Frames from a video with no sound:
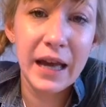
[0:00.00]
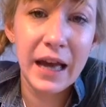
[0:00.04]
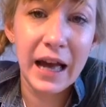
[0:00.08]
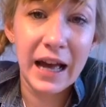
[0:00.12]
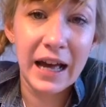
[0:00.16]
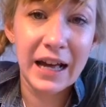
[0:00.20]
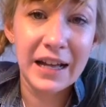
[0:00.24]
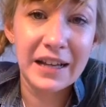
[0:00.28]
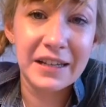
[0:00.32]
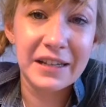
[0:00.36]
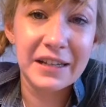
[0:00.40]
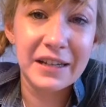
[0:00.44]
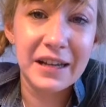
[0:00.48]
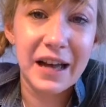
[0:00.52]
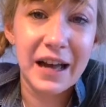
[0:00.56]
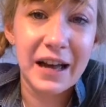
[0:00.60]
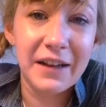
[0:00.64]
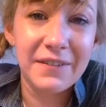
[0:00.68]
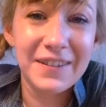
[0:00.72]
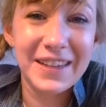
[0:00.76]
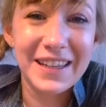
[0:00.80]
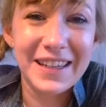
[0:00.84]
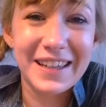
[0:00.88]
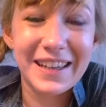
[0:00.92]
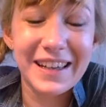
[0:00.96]
And I
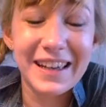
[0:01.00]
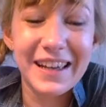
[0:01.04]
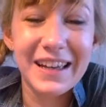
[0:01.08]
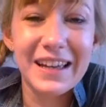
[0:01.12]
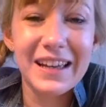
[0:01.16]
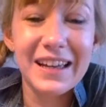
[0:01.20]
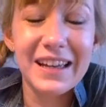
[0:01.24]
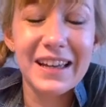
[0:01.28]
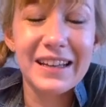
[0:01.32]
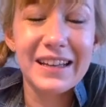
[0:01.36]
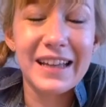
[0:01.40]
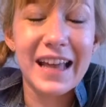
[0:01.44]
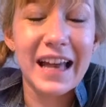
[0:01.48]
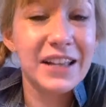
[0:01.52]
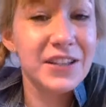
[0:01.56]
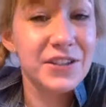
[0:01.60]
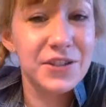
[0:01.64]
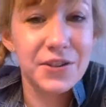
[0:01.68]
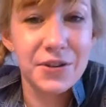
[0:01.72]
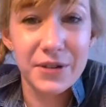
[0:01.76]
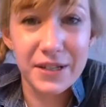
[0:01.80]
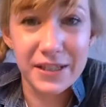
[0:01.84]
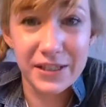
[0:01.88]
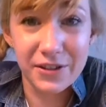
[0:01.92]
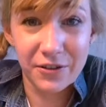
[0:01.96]
think the
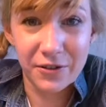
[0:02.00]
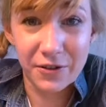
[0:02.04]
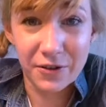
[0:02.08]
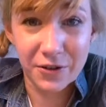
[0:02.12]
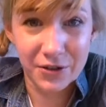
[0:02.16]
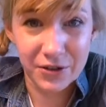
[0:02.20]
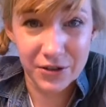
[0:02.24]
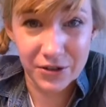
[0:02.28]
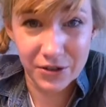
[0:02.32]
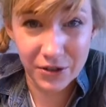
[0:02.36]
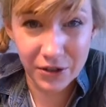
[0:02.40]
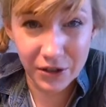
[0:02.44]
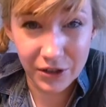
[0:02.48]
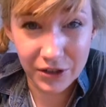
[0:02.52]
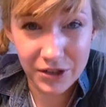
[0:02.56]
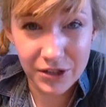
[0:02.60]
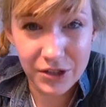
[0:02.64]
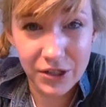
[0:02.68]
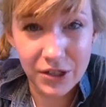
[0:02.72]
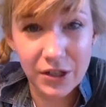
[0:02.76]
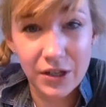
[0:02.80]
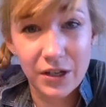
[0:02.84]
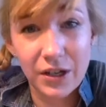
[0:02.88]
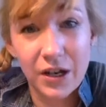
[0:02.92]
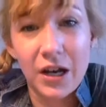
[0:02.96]
answer is, of course,
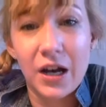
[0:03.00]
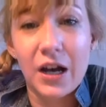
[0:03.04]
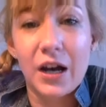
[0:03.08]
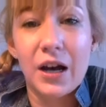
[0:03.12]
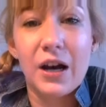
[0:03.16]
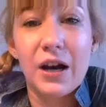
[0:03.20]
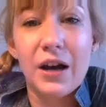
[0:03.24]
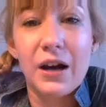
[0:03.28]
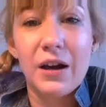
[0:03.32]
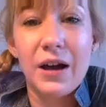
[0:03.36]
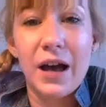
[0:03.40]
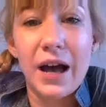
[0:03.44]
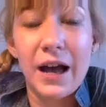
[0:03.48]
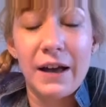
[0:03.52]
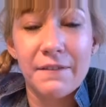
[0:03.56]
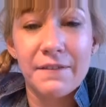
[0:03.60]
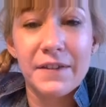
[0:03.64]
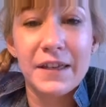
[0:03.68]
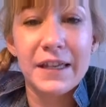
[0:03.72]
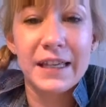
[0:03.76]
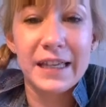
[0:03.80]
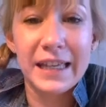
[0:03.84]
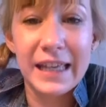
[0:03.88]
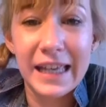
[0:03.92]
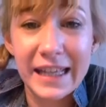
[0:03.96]
not. I
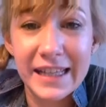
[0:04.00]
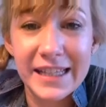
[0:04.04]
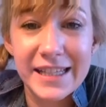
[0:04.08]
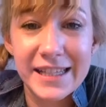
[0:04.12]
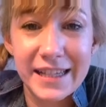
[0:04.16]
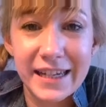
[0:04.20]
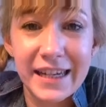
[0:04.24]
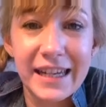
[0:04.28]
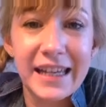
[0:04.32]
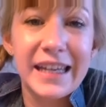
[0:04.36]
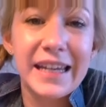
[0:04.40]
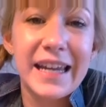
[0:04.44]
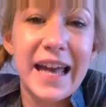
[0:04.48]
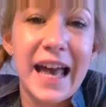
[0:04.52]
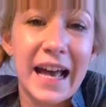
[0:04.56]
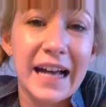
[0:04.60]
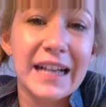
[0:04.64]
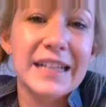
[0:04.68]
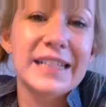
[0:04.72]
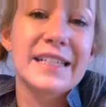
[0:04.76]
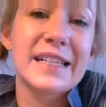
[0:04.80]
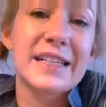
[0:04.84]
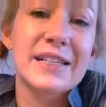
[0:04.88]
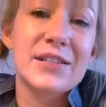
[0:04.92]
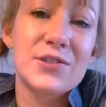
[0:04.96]
think kids need
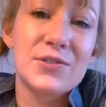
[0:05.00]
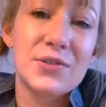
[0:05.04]
access